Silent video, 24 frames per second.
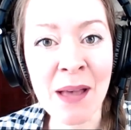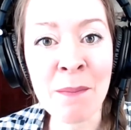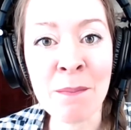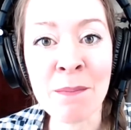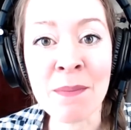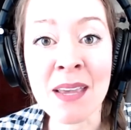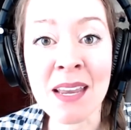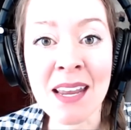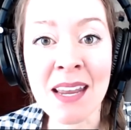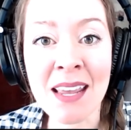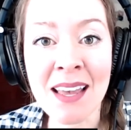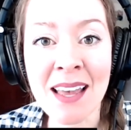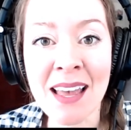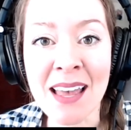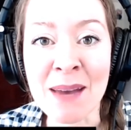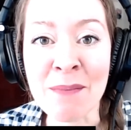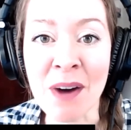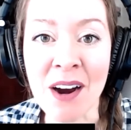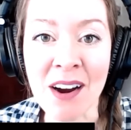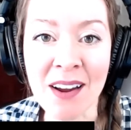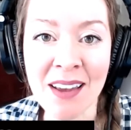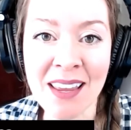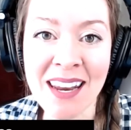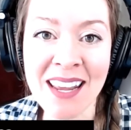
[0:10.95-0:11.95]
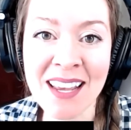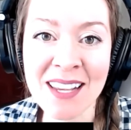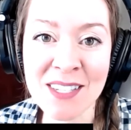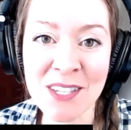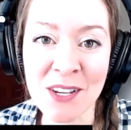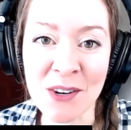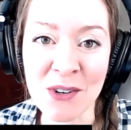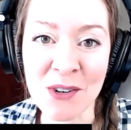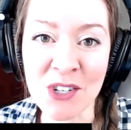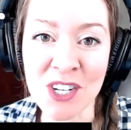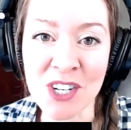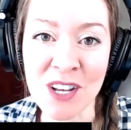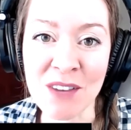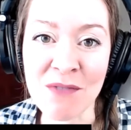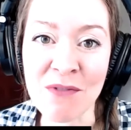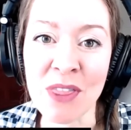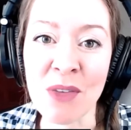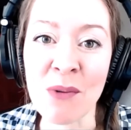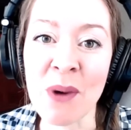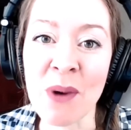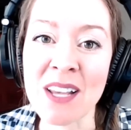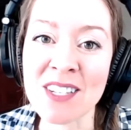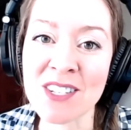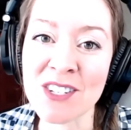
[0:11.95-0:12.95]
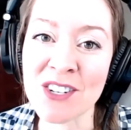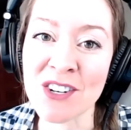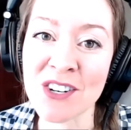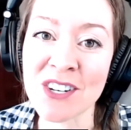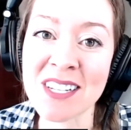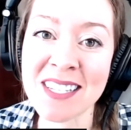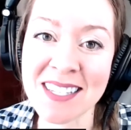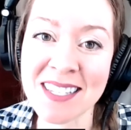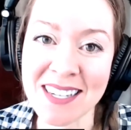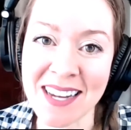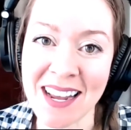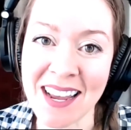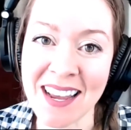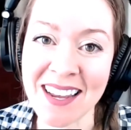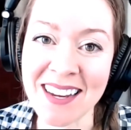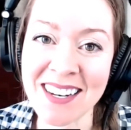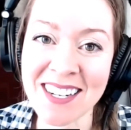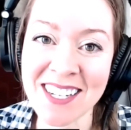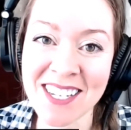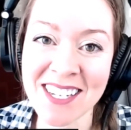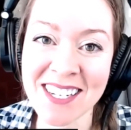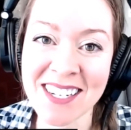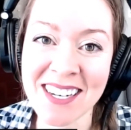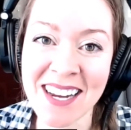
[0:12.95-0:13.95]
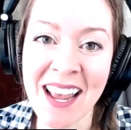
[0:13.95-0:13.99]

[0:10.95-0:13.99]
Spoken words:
Media and Marketing Associate for the Western Stage.